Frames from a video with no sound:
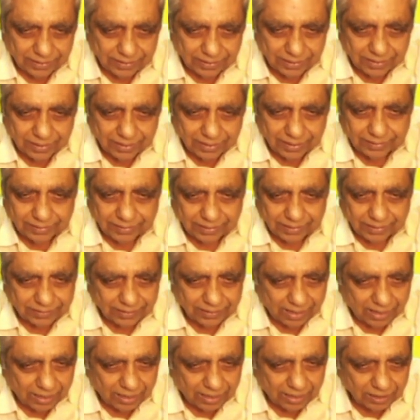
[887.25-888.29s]
Data has
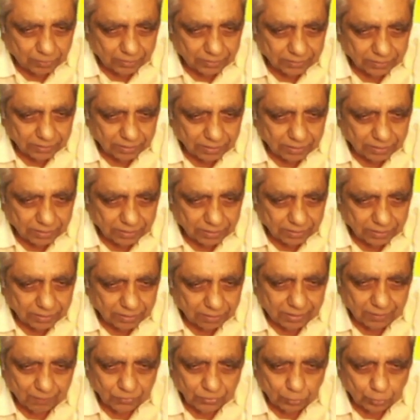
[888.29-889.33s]
been given. To
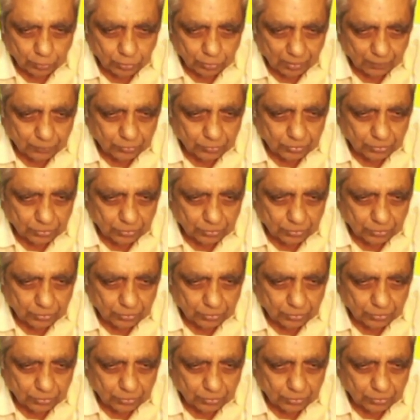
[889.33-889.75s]
substitute